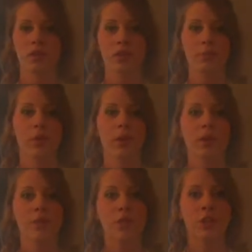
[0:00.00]
Nursing
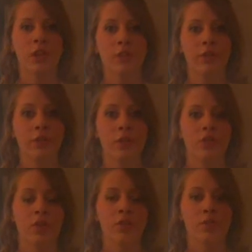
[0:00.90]
programs generally look
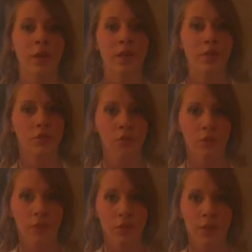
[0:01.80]
for students with
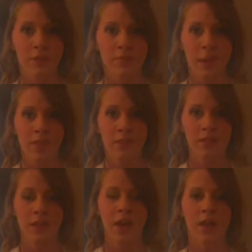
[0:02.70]
2 to 4 years of math
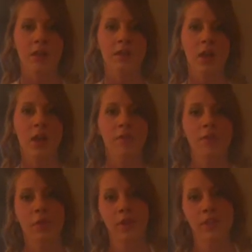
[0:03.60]
and science,
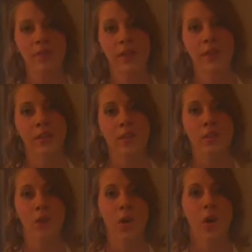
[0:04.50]
4 years of
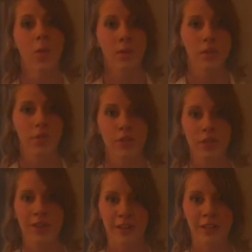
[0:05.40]
English, 1 to 2
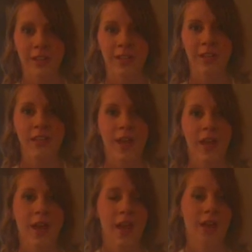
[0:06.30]
years of health studies,
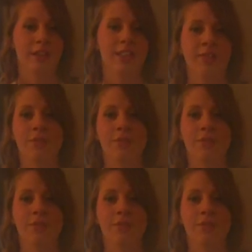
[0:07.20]
and